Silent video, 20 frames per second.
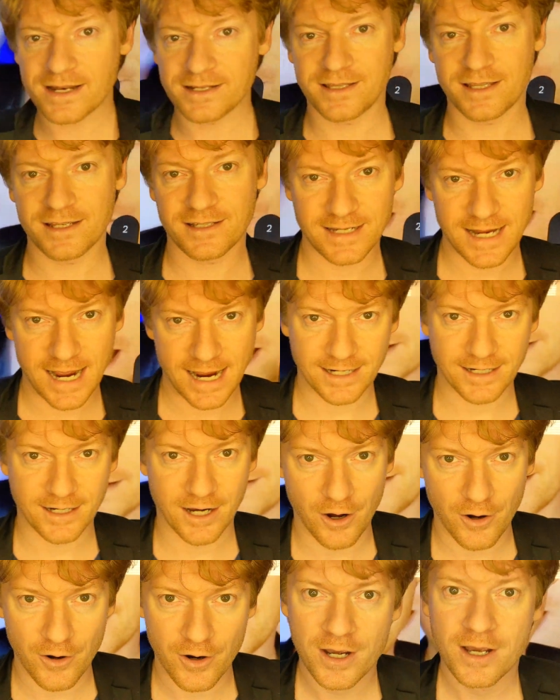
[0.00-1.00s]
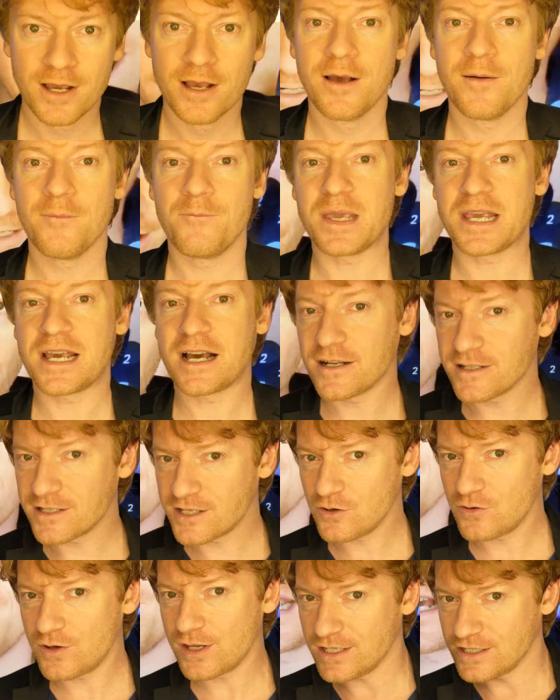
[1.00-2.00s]
does this tech go? Because
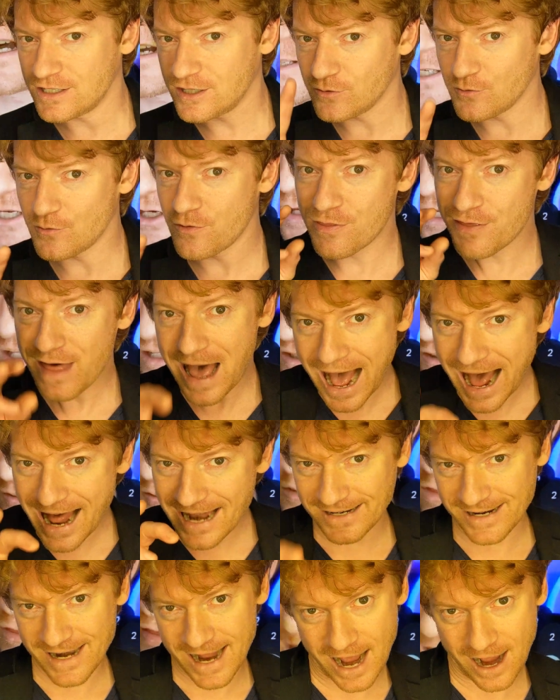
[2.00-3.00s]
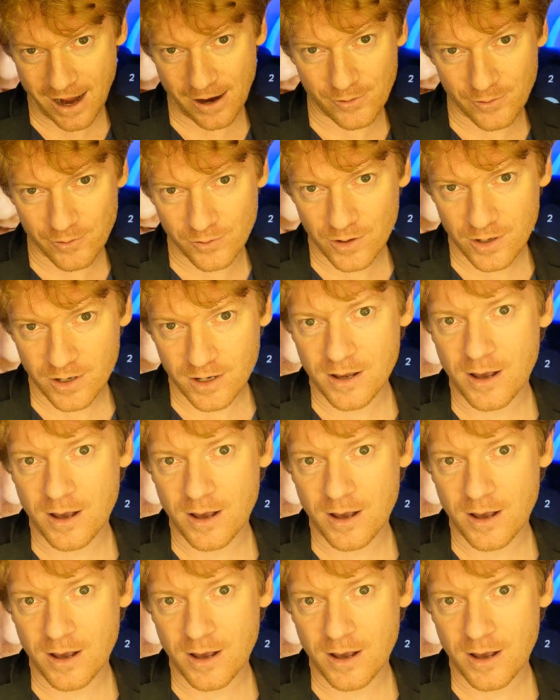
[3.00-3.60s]
you can do that now,